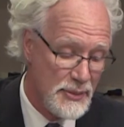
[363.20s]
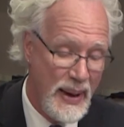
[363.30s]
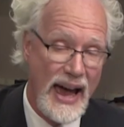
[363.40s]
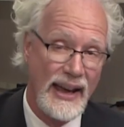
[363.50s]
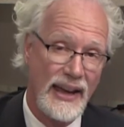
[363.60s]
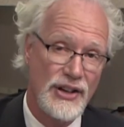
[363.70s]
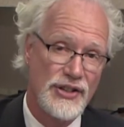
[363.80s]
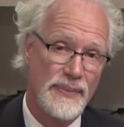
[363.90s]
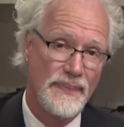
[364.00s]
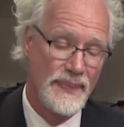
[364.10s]

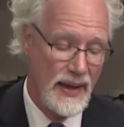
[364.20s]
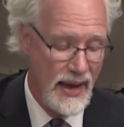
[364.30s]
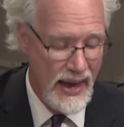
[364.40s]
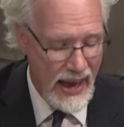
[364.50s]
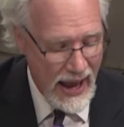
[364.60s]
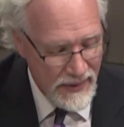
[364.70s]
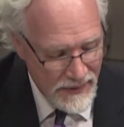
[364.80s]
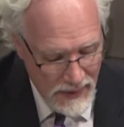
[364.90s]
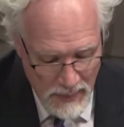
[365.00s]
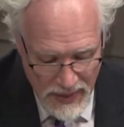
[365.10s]
package, and
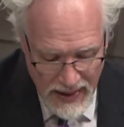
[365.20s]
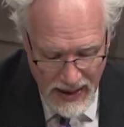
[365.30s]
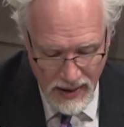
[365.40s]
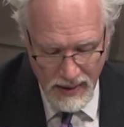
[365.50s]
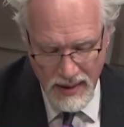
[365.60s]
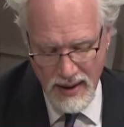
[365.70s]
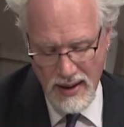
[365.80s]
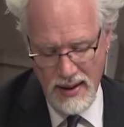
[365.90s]
from there,